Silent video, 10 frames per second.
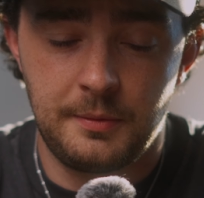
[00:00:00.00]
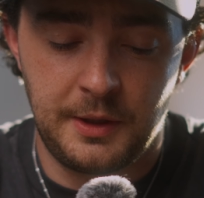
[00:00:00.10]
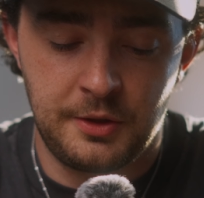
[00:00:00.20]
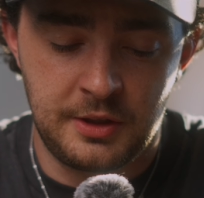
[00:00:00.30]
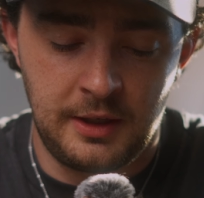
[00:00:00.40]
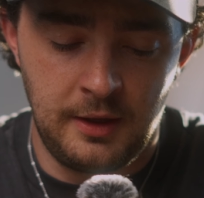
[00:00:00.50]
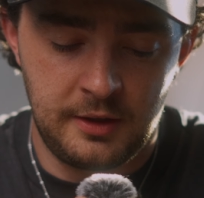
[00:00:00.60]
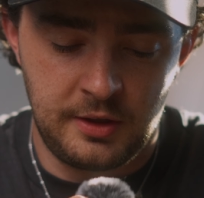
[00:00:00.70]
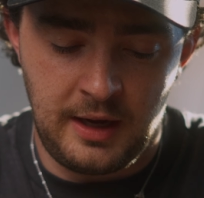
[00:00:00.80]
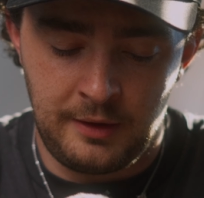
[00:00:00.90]
because I like
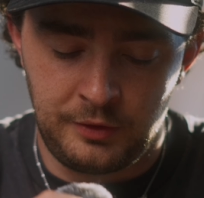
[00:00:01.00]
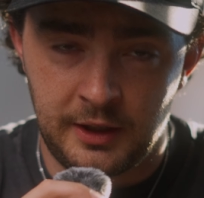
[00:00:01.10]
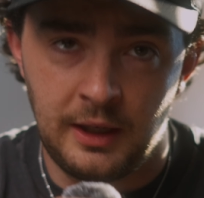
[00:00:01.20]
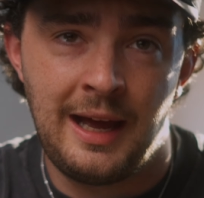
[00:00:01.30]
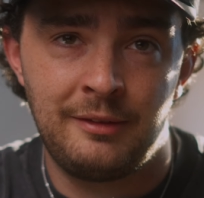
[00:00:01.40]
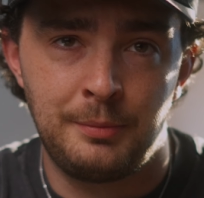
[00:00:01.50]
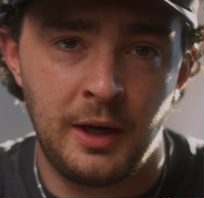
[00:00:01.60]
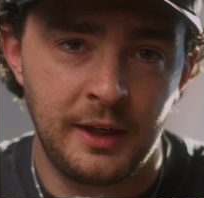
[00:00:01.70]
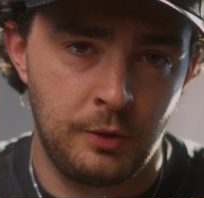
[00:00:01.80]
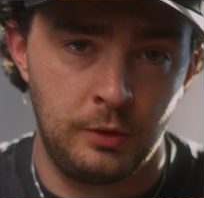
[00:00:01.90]
to have like a lav
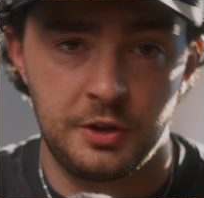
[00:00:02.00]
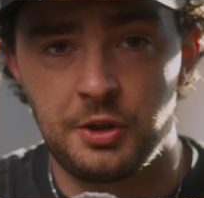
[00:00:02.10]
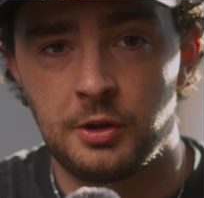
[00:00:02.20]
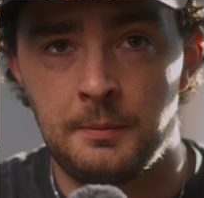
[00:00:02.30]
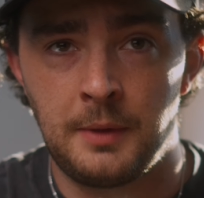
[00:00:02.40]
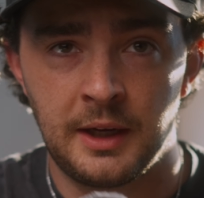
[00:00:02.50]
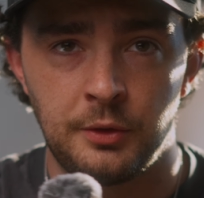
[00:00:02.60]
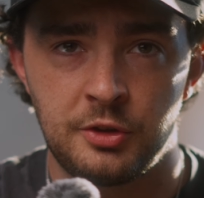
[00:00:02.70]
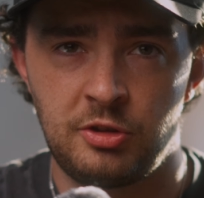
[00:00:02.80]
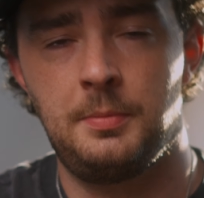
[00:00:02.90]
mic or a shotgun mic
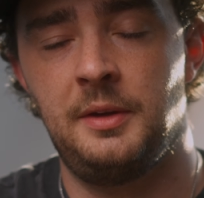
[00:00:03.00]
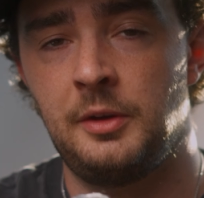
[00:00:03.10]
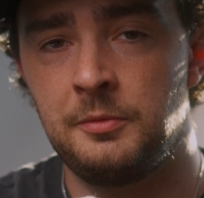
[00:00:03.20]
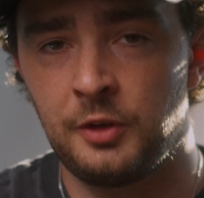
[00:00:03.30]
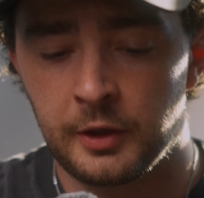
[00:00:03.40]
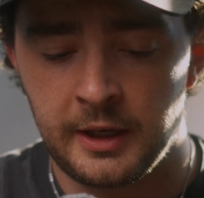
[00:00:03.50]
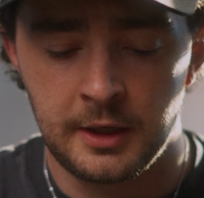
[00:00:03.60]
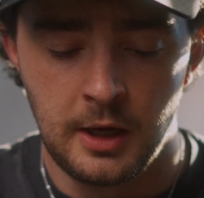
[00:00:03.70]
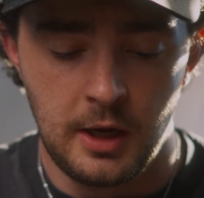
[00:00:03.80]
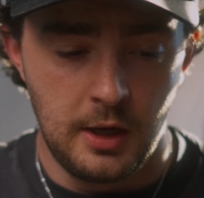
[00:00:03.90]
on top if I'm vlogging.